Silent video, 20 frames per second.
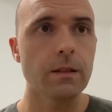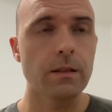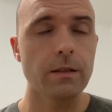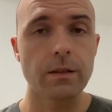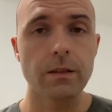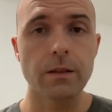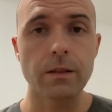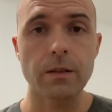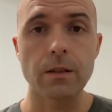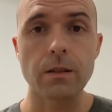
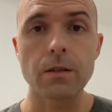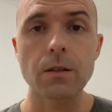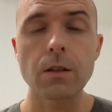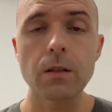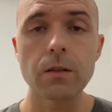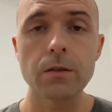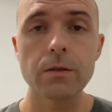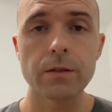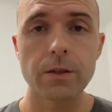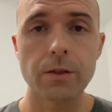the
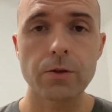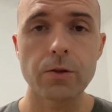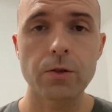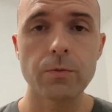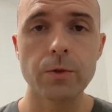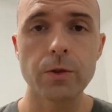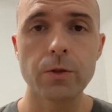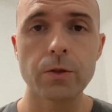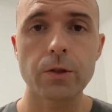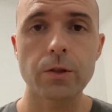Syzkaller
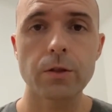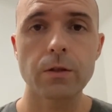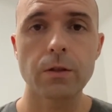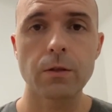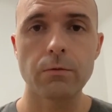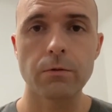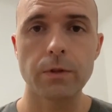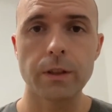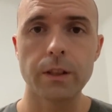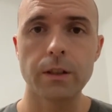distribution
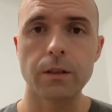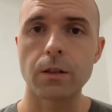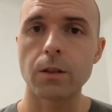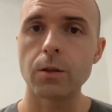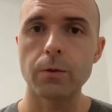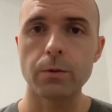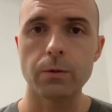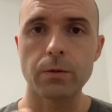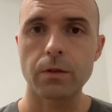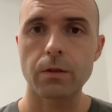already
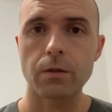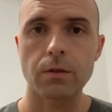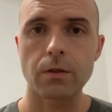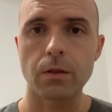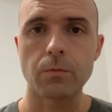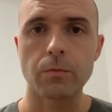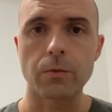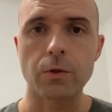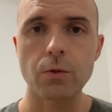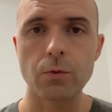includes
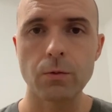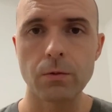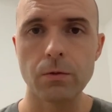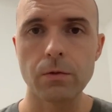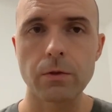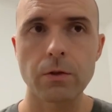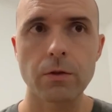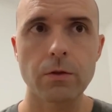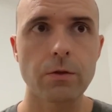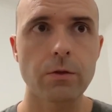some
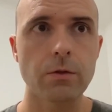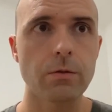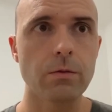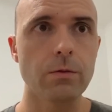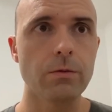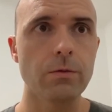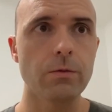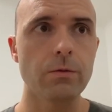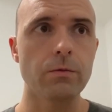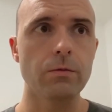tools
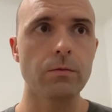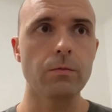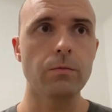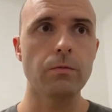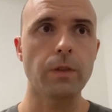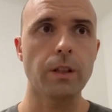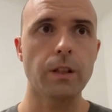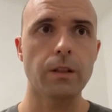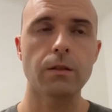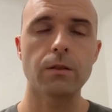to
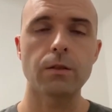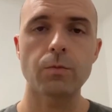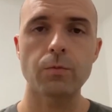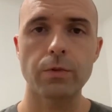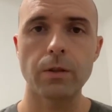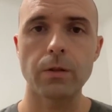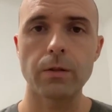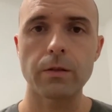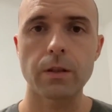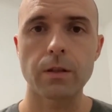make this
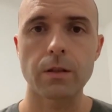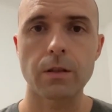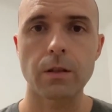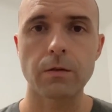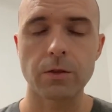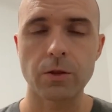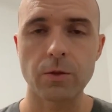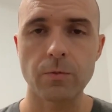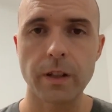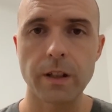process
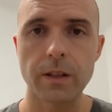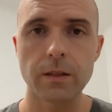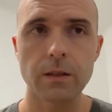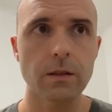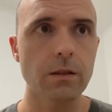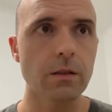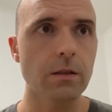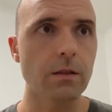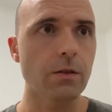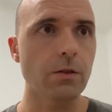
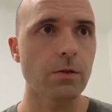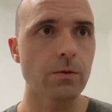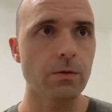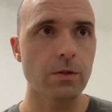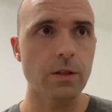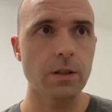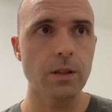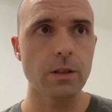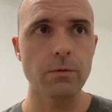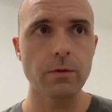automatic and to
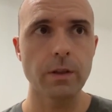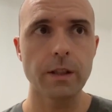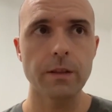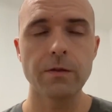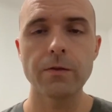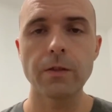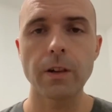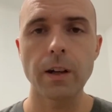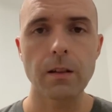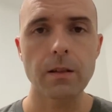
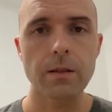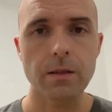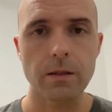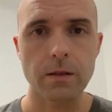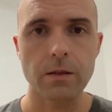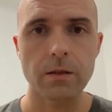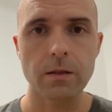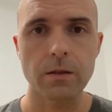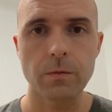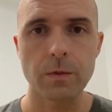generate file
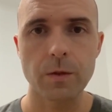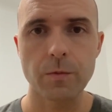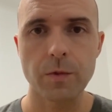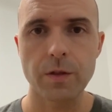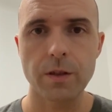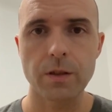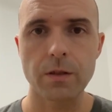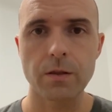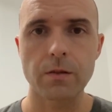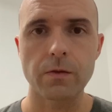system
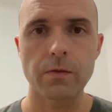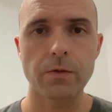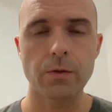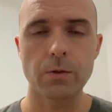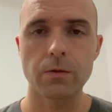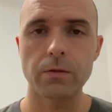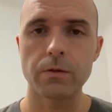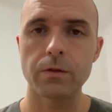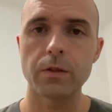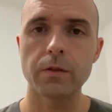images
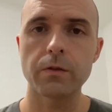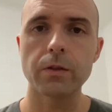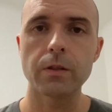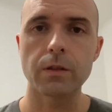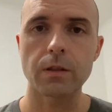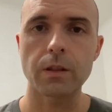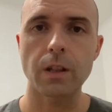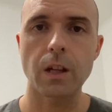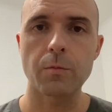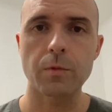for
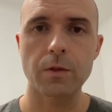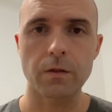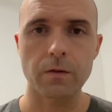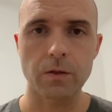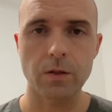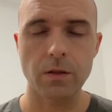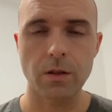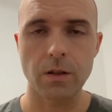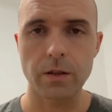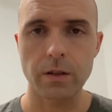different types of
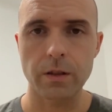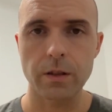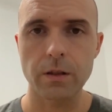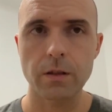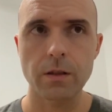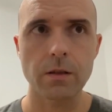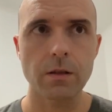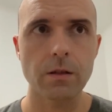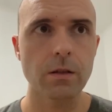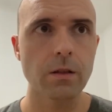
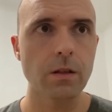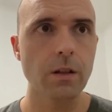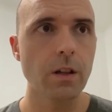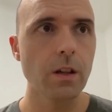targets.